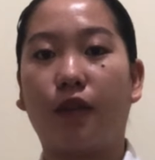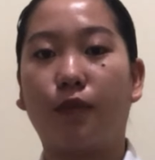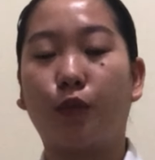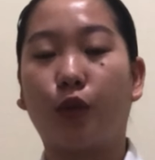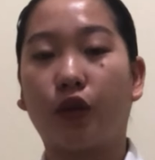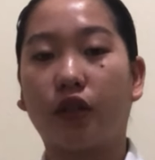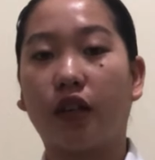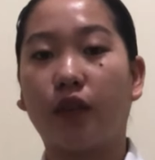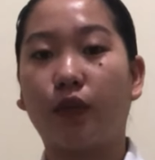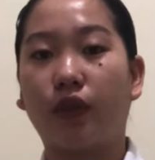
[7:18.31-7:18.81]

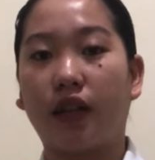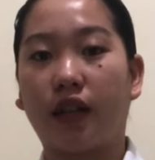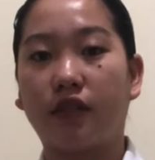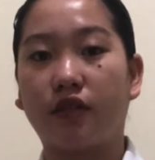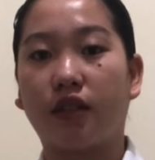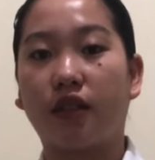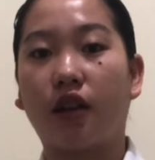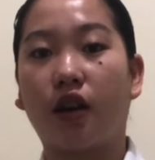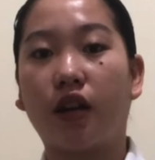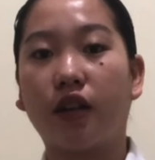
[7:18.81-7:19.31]
more than
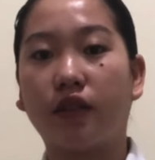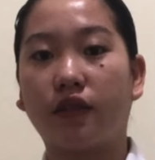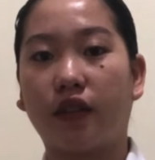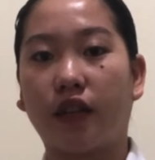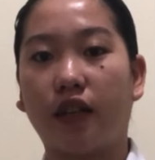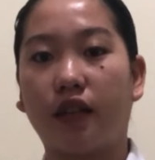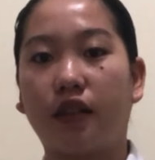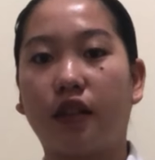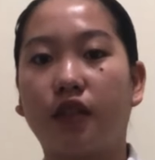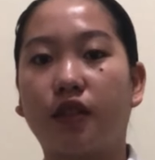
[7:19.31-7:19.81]
100 heart
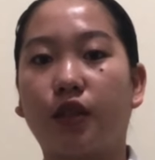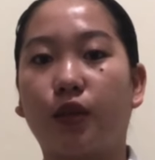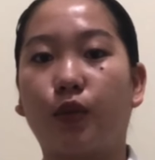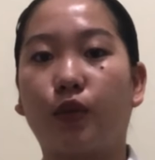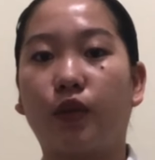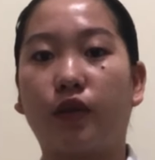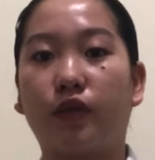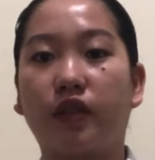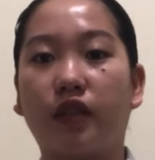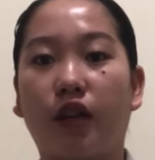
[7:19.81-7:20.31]
rate, so we
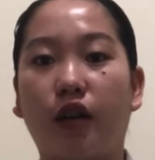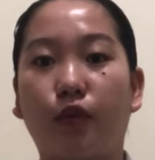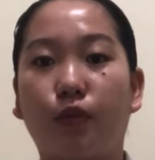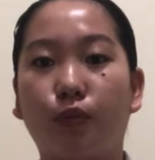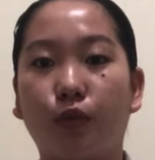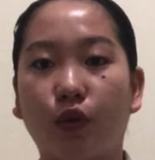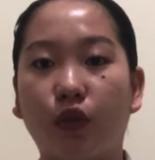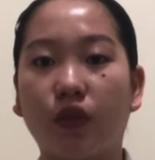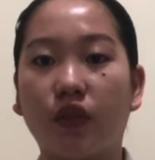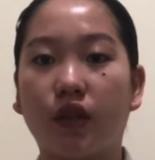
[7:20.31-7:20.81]
will now
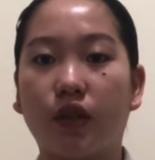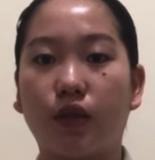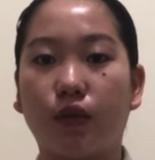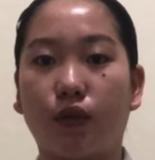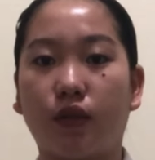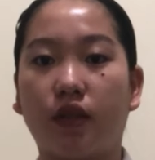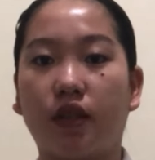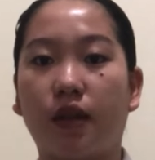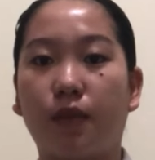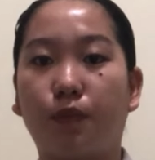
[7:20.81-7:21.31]
move to
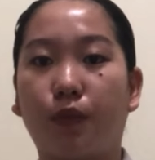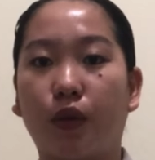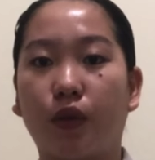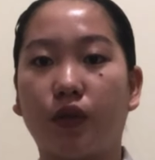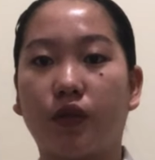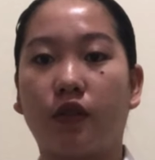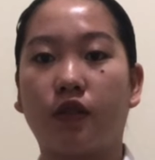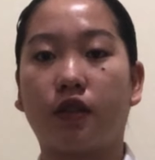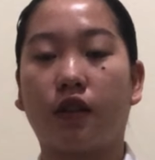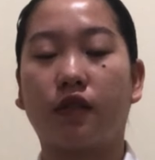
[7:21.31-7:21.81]
the
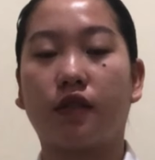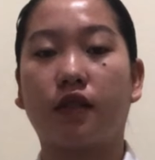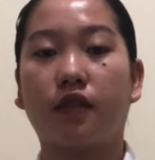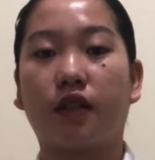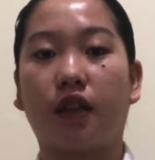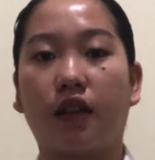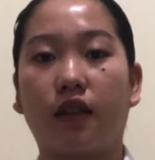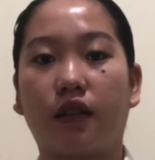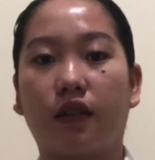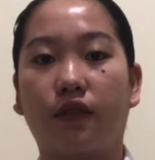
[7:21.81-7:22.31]

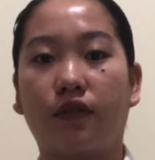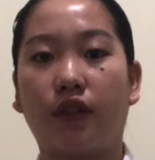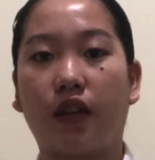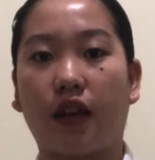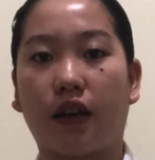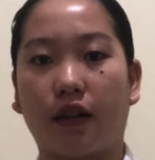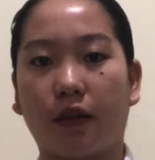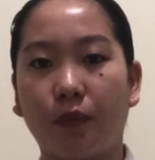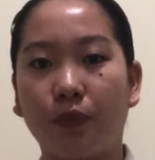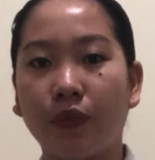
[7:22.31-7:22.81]
post-resuscitative
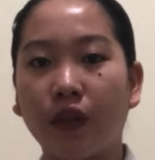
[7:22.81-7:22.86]
care.